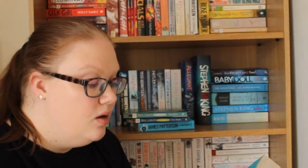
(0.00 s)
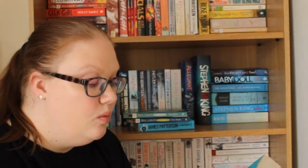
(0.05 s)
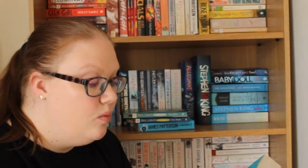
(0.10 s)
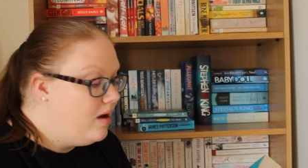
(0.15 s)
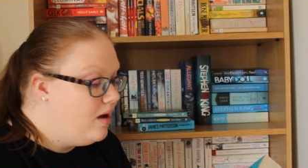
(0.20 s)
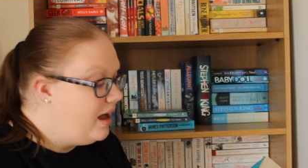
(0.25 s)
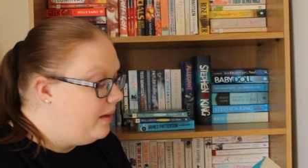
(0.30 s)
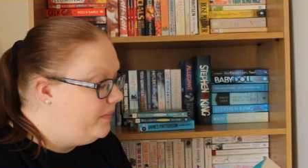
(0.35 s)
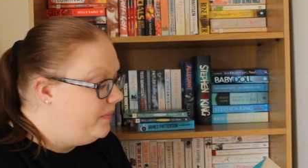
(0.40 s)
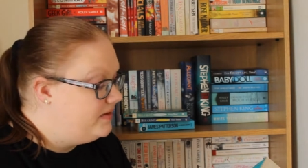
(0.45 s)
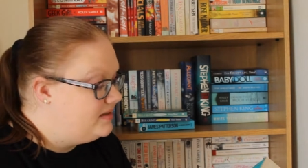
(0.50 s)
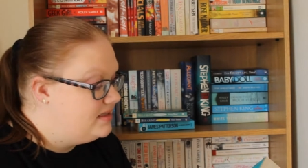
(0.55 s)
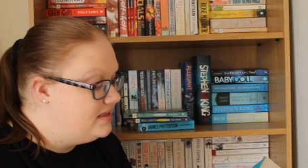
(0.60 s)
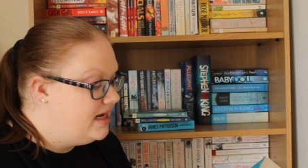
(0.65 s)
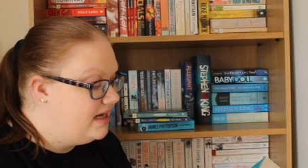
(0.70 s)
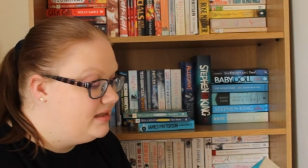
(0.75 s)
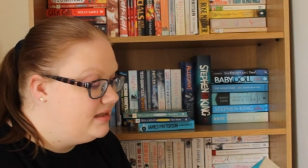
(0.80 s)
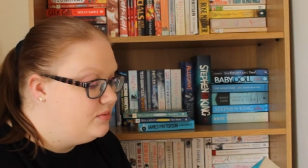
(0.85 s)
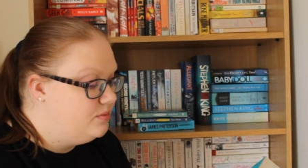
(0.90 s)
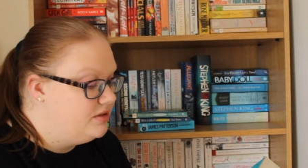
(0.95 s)
What happens
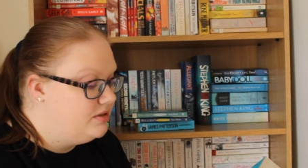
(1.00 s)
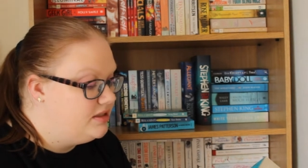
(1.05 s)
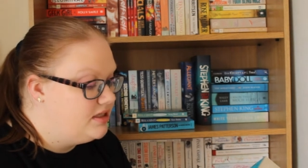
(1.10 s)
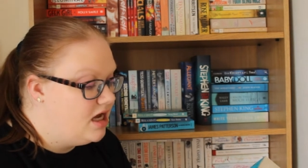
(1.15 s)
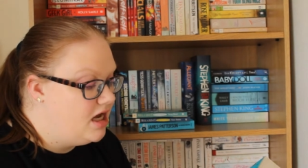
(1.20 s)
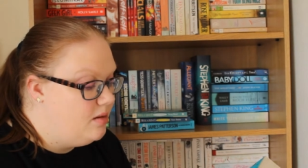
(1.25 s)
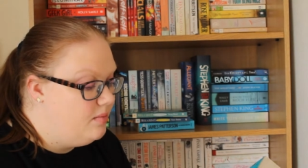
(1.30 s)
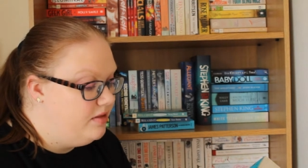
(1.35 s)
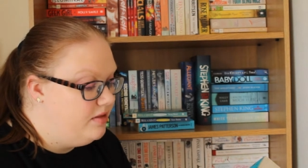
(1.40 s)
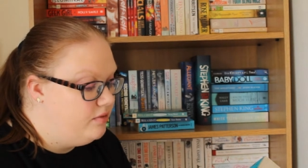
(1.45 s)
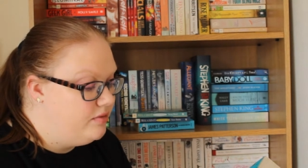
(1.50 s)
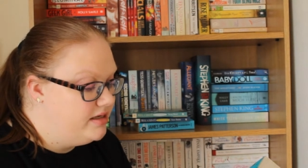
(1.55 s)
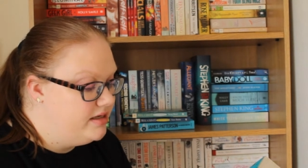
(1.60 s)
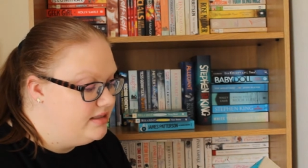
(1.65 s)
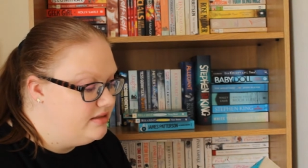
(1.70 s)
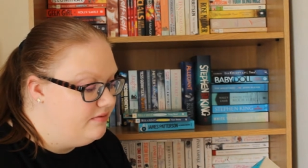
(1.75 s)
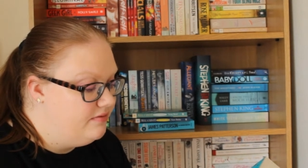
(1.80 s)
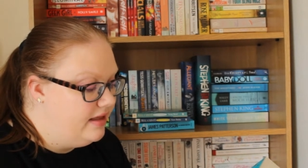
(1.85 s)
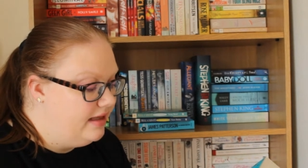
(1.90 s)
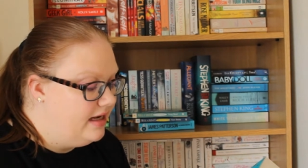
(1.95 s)
next will determine the
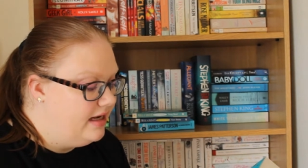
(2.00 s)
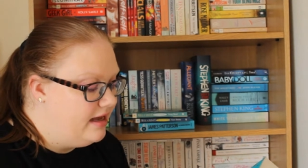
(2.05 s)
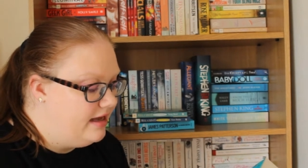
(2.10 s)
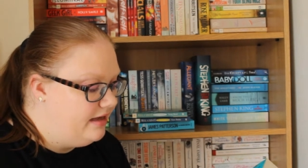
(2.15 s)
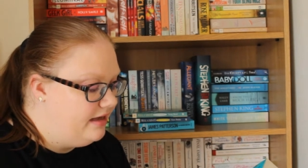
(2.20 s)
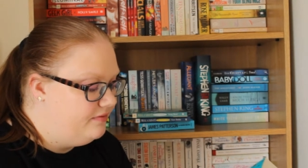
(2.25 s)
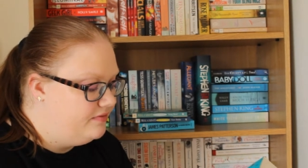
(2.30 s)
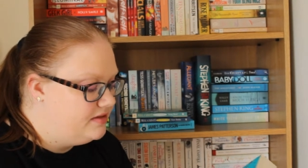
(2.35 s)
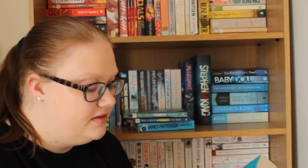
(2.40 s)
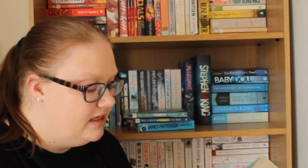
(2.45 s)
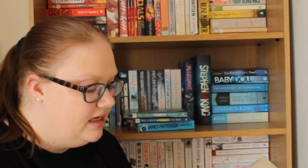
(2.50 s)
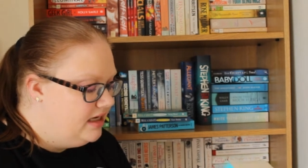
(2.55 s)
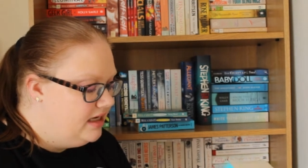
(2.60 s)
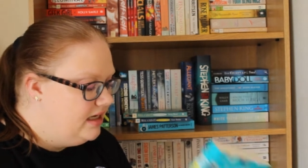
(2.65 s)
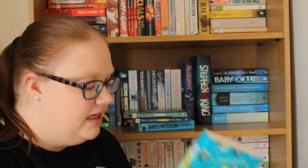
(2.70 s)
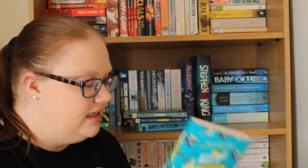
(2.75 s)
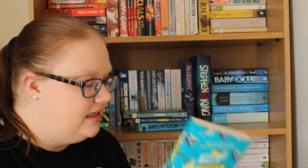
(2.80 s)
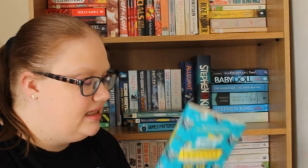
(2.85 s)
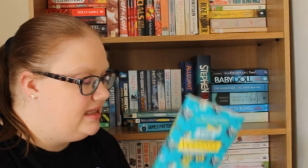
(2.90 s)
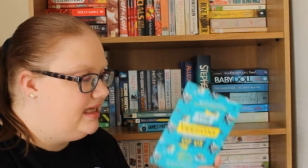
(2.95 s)
rest of their lives.
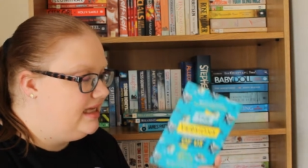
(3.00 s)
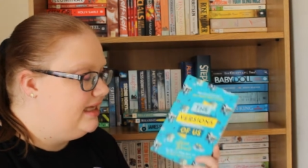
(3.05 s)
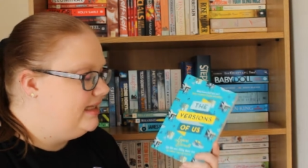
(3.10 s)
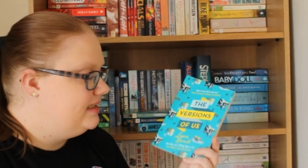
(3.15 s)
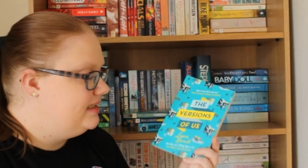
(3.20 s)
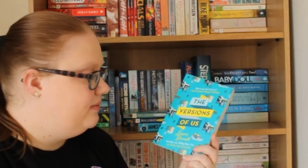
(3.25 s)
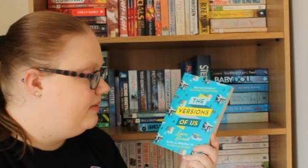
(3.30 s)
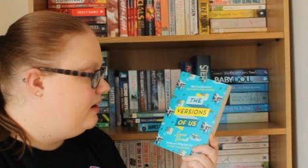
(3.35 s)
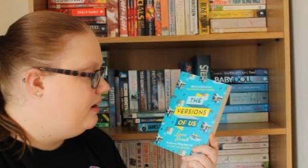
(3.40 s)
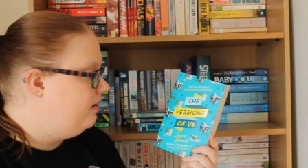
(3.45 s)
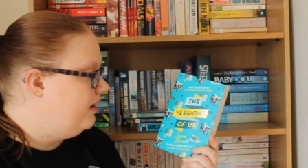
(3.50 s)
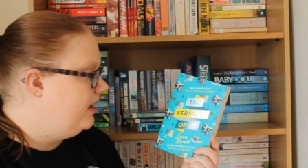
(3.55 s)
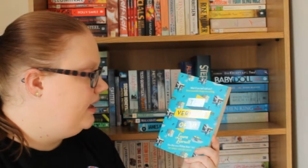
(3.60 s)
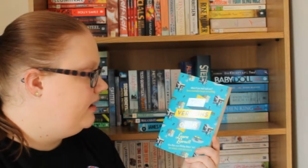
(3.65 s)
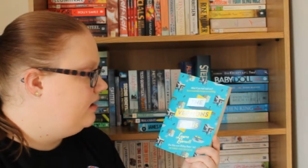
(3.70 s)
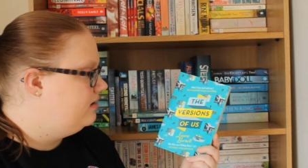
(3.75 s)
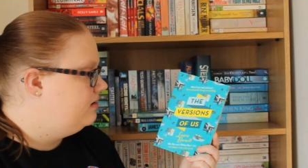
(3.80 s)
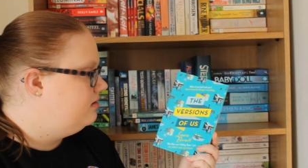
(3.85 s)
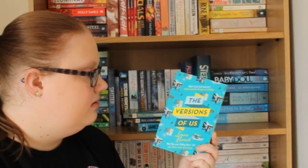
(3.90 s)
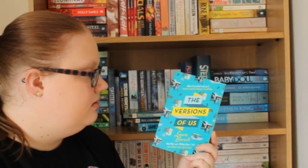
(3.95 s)
And I think it's about
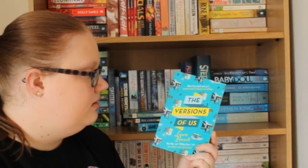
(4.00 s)
like